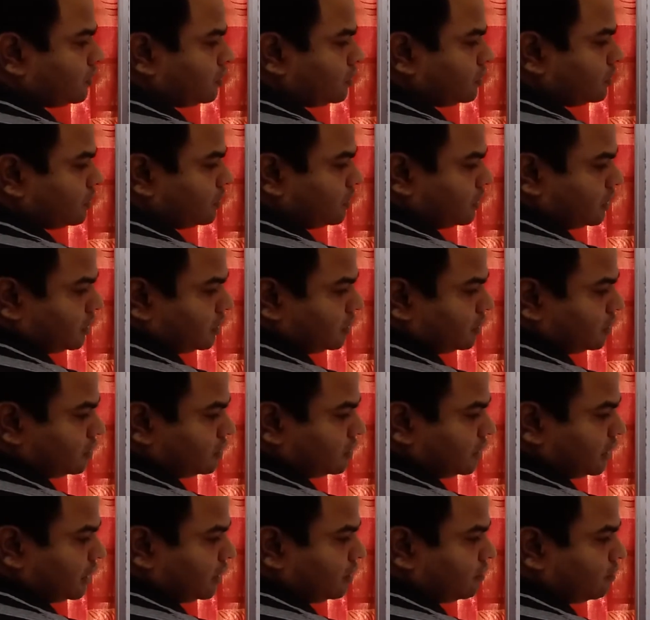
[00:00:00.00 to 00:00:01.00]
that is
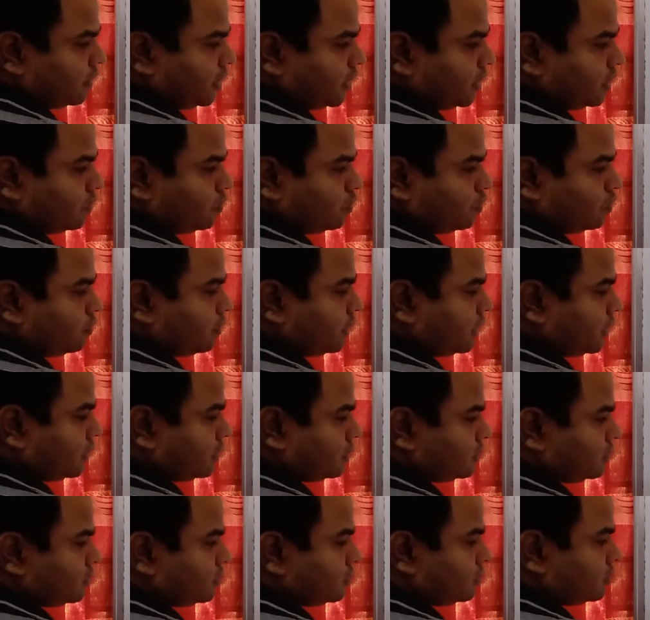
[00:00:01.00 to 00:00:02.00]
A/2 by x,
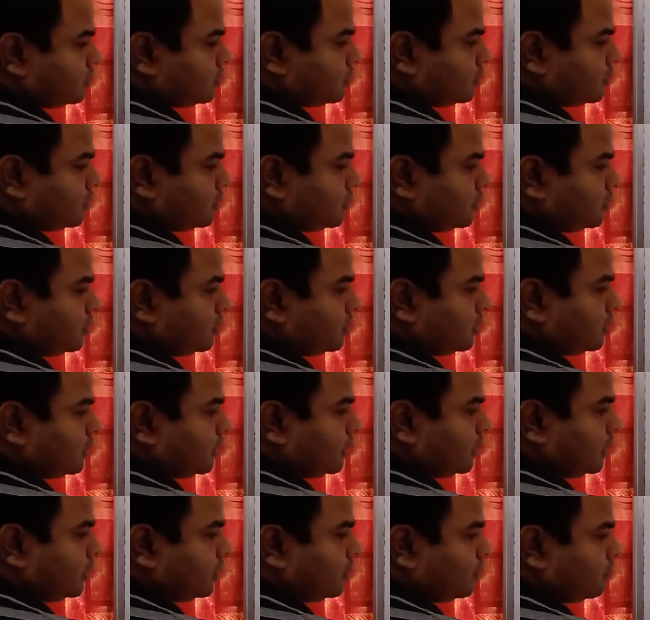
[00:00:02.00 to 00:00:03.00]

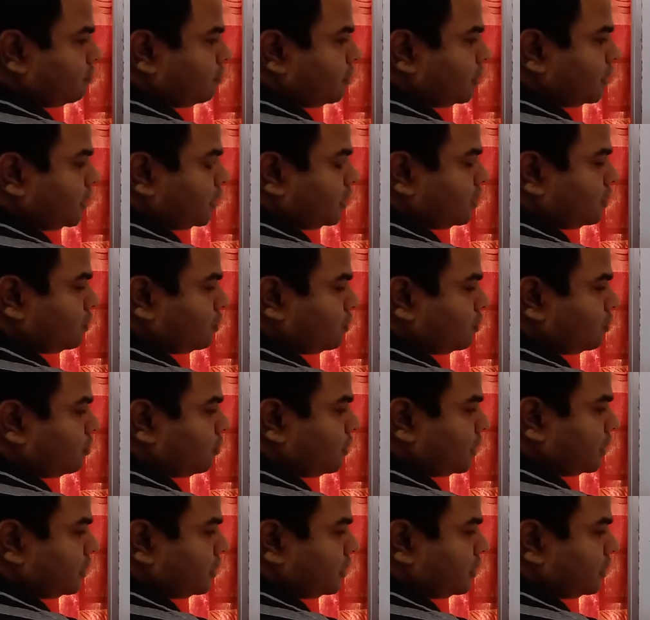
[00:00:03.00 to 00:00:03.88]
A/2 by